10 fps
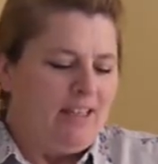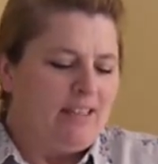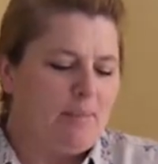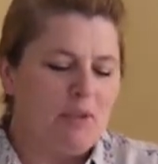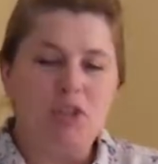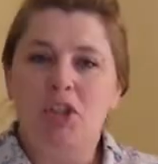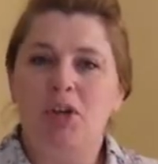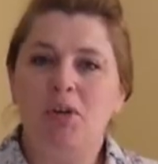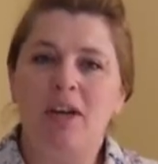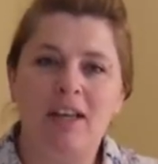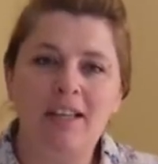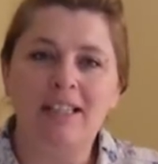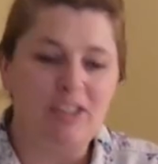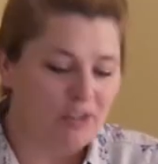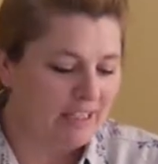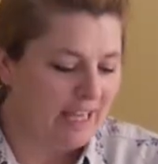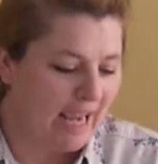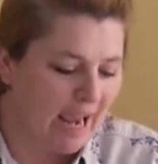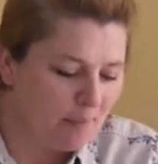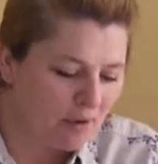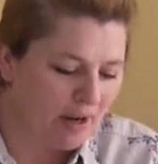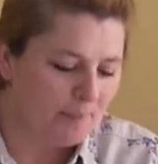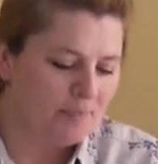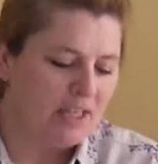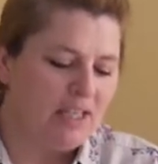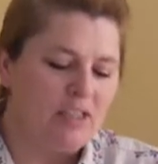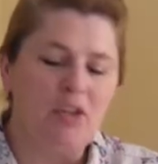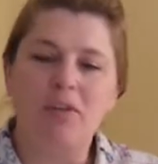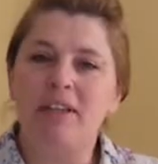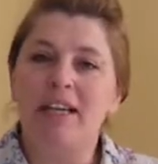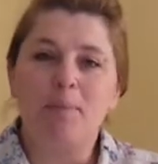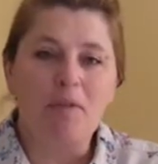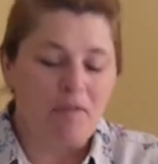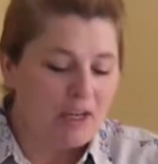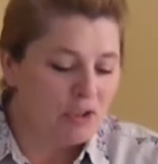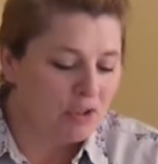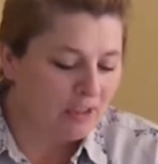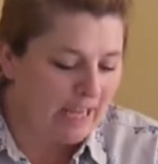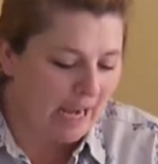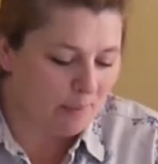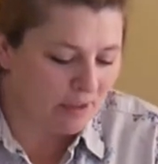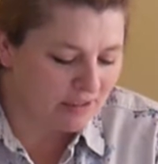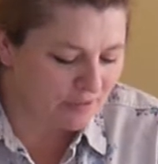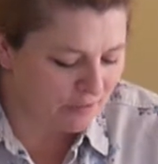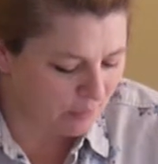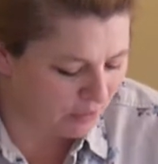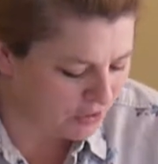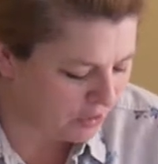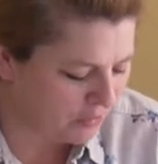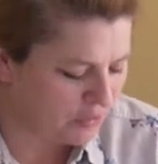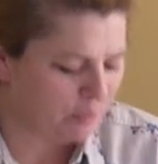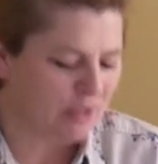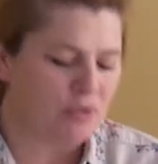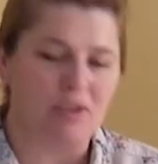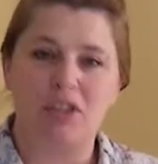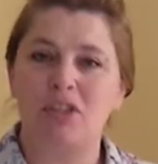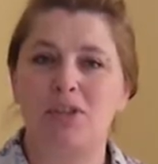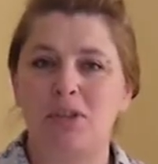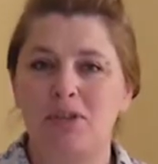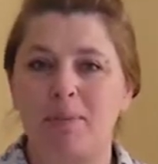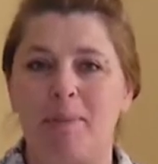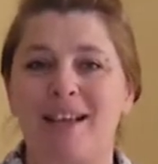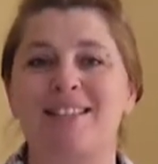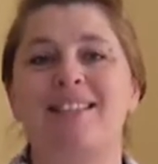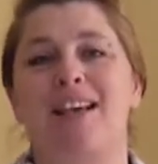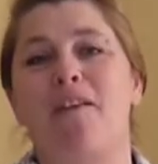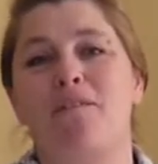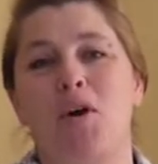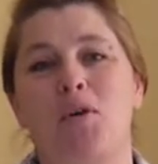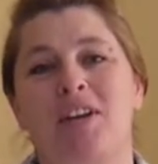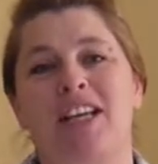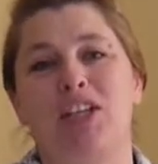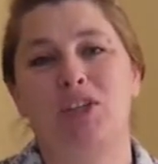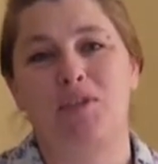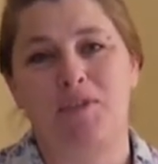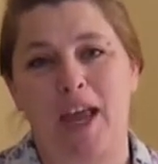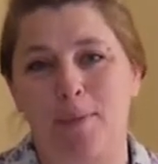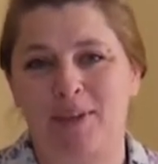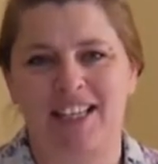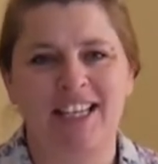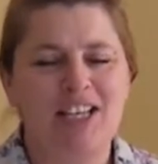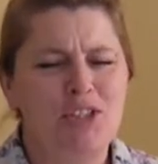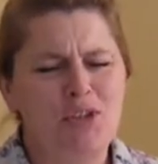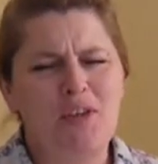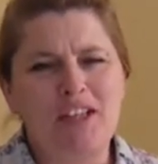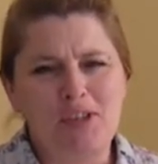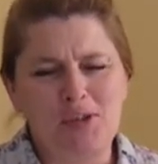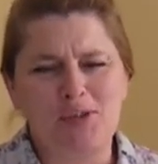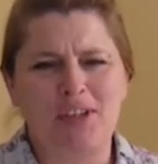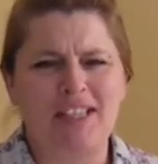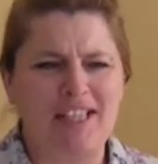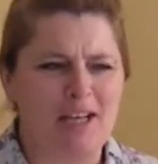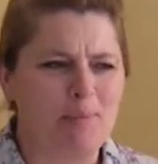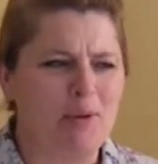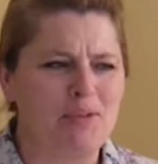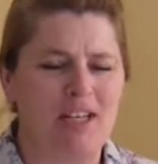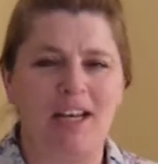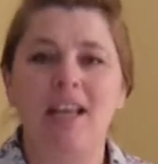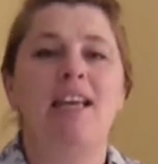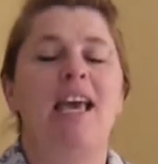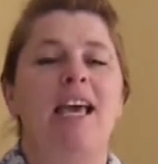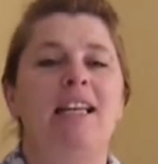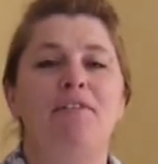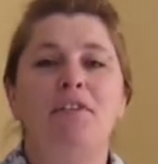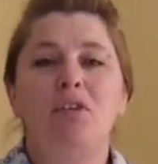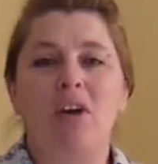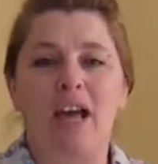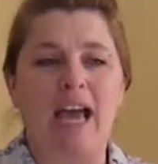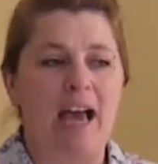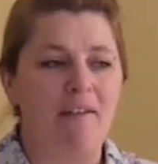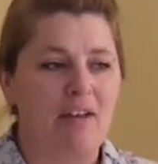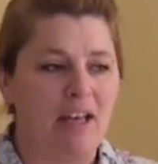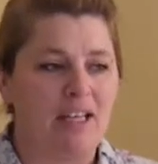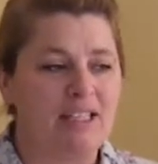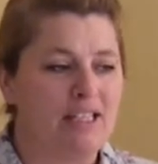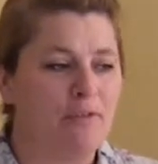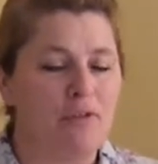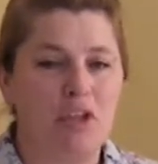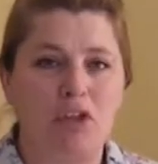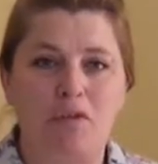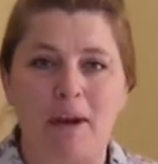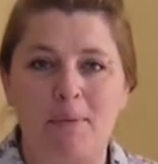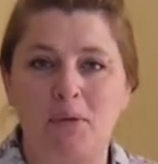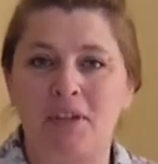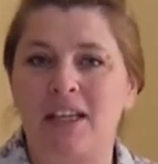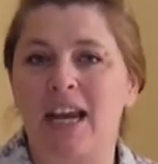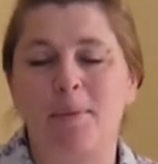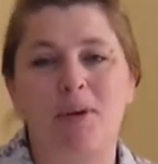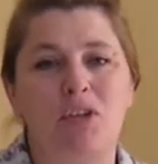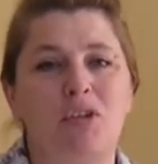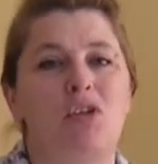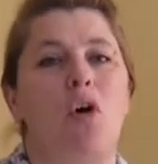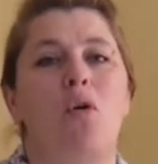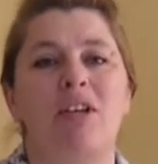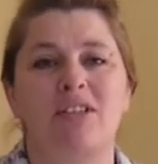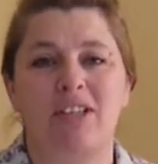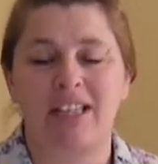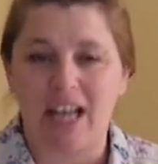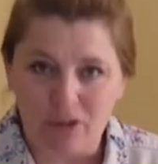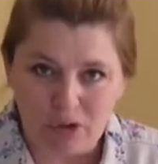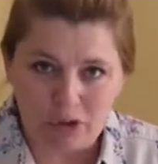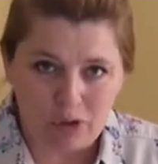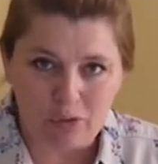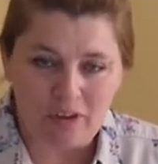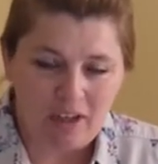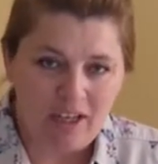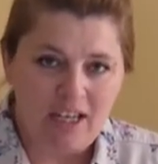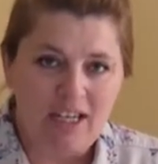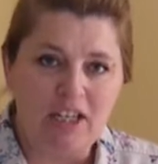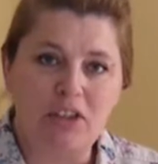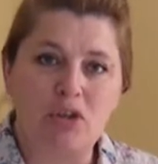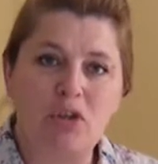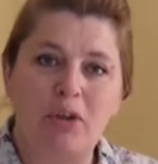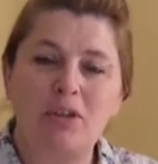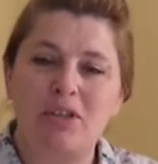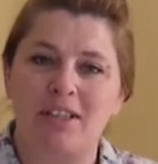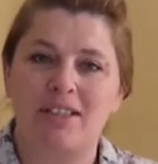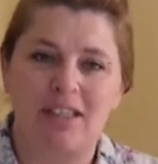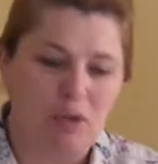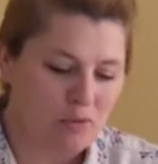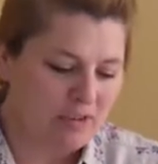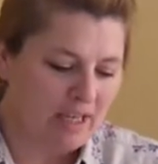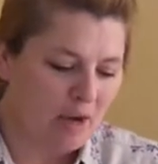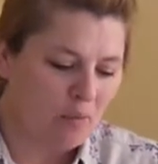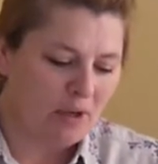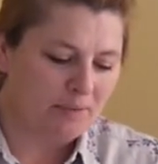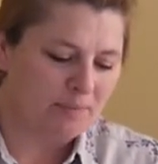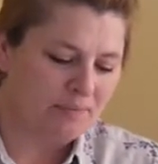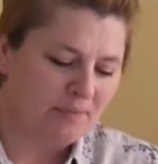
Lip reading: Number two, your camera. You don't need a professional camera to film your children's ministry. Just use the best cell phone in your family. So that's usually a young person. And if you don't have a cell phone in your family with a camera, you can always look at other youth in the church and see who's got one.